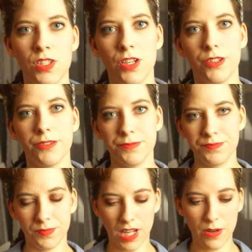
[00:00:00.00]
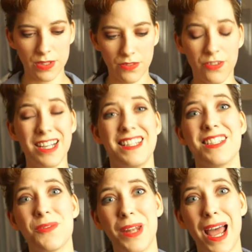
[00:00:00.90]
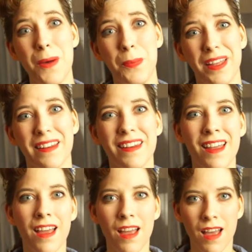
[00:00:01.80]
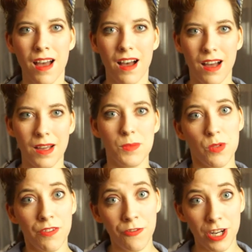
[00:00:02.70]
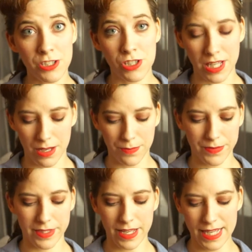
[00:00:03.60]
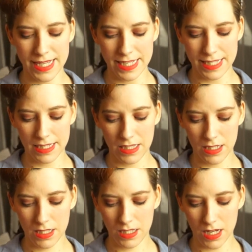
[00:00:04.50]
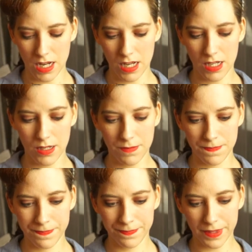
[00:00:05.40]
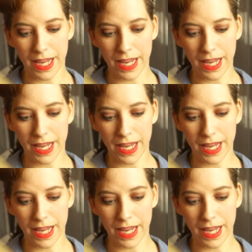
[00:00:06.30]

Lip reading: So I was afraid this would happen. I'm doing French seams, and I